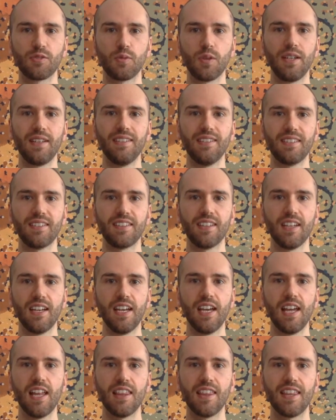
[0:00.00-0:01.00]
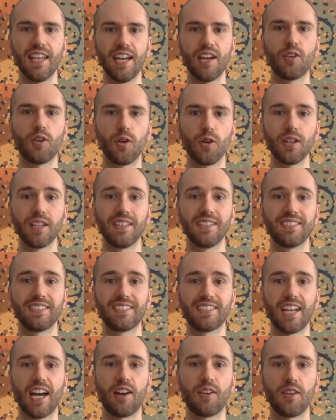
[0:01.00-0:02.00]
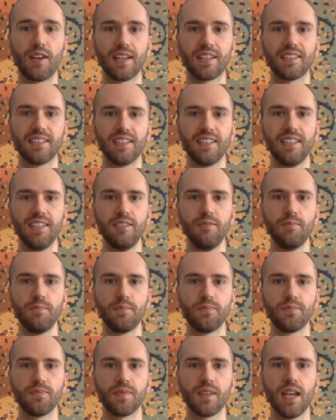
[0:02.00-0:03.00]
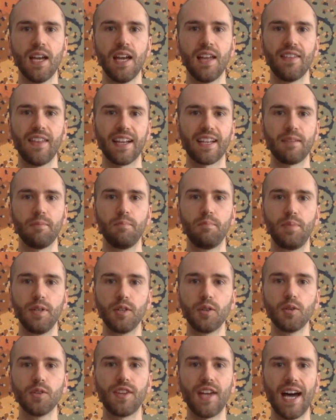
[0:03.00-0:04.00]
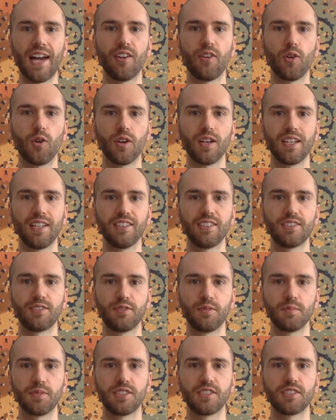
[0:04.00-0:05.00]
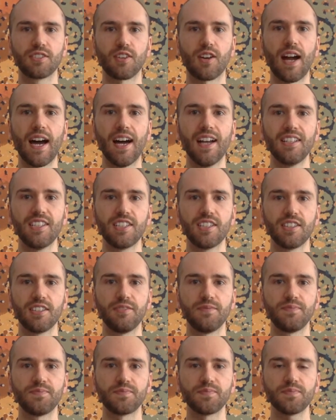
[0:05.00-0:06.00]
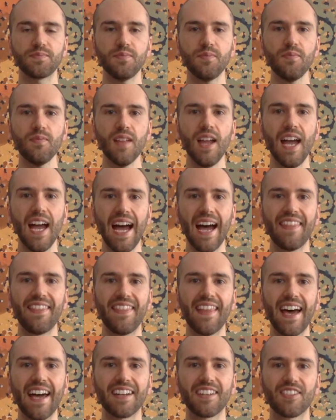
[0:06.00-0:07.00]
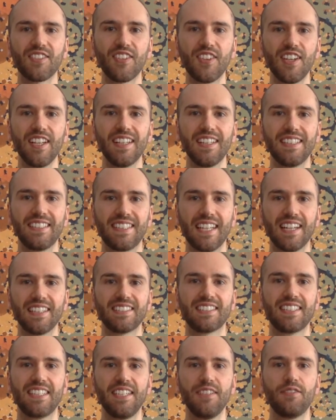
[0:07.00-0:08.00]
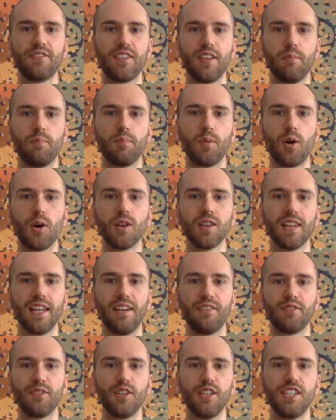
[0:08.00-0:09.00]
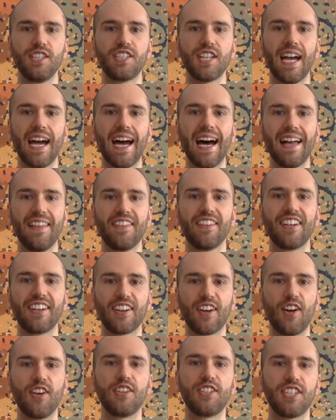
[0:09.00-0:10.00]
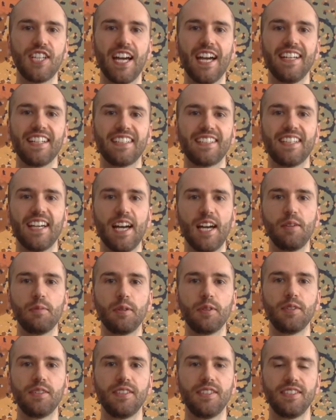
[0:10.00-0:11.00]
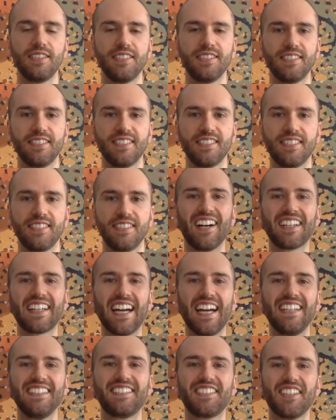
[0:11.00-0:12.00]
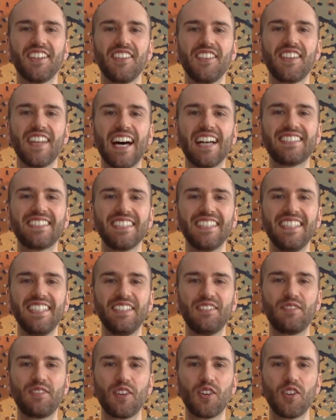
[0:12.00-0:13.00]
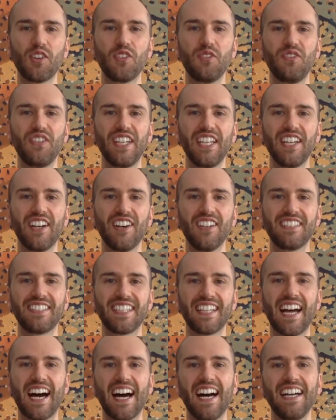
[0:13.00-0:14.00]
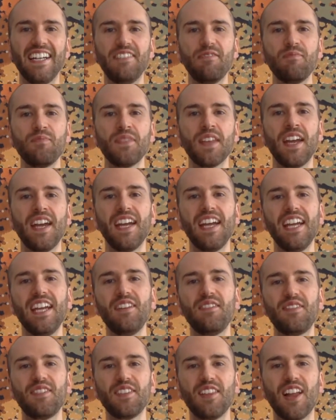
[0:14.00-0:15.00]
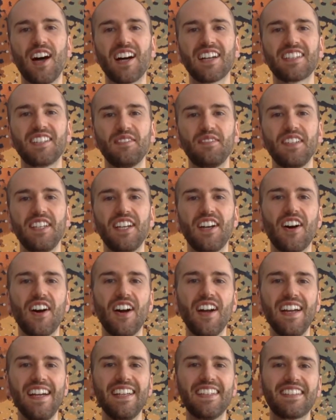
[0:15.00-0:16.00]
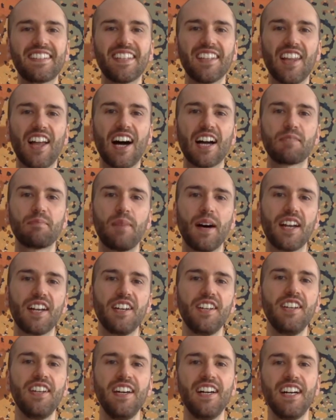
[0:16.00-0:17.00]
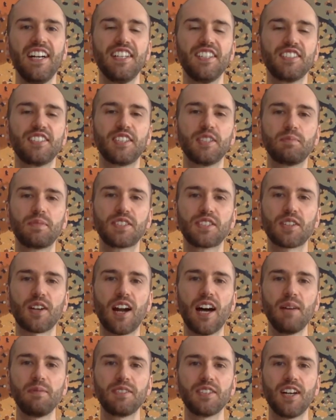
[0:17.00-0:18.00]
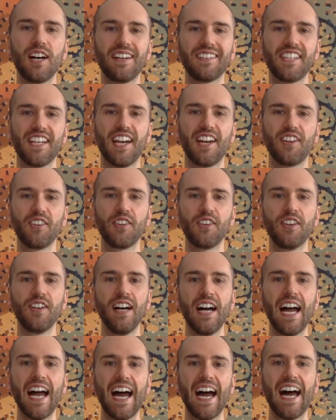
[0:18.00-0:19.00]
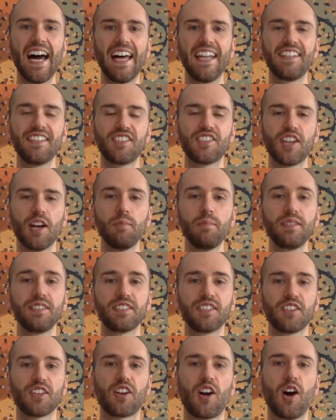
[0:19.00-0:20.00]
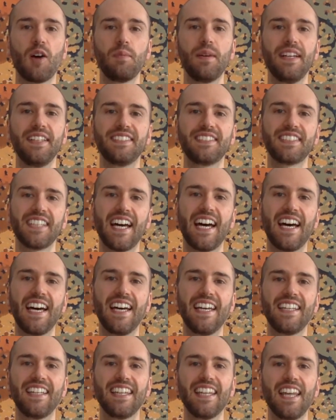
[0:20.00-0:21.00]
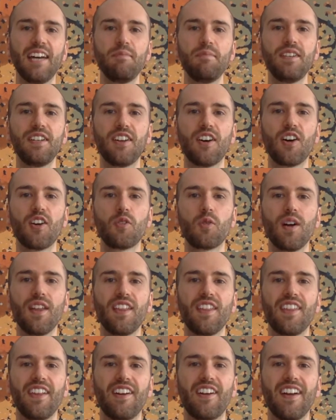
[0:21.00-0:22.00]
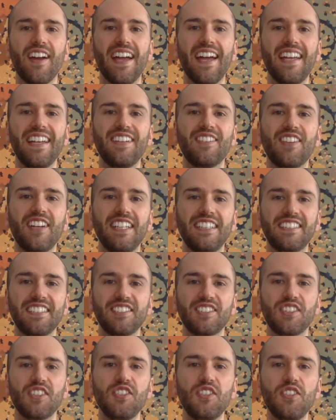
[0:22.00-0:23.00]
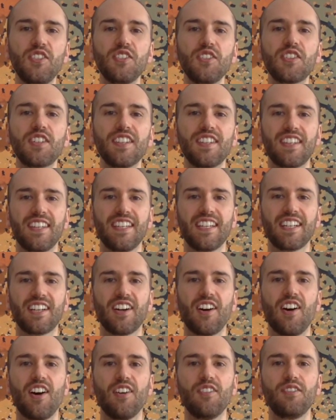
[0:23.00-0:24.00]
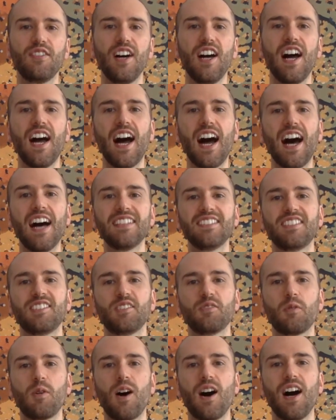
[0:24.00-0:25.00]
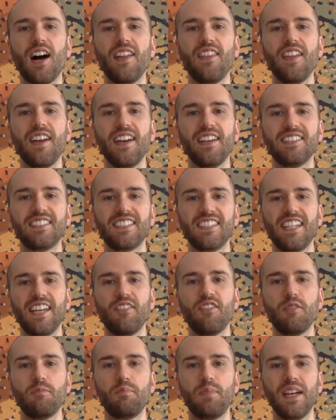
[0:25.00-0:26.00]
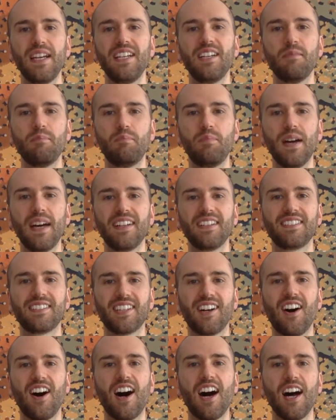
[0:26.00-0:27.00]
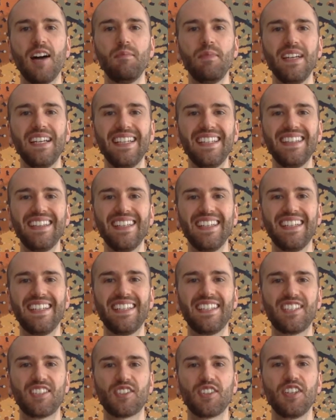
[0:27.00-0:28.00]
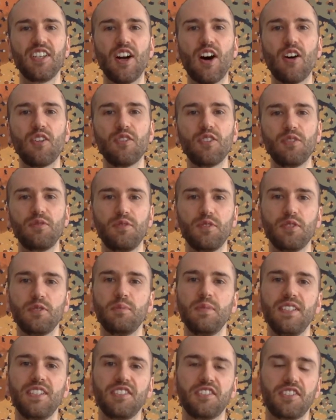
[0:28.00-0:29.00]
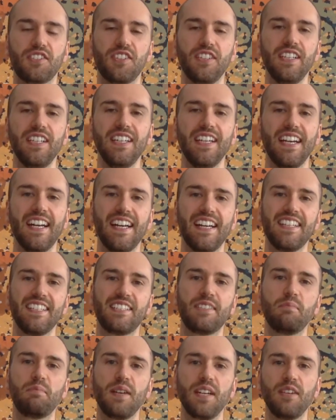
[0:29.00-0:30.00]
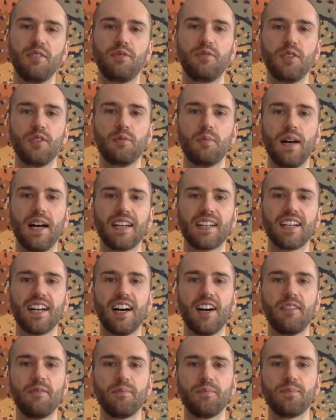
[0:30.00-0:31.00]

with their audience directly. They can build that audience from scratch, and that really does give them more leverage at the negotiating table. Okay, so that's it for the video today. If you like the video, hit the like button, subscribe to our channel, and jump into the comments and let me know whether there are any reasons that you can think of as to why there has never been a better time in the history of the film industry to be a filmmaker.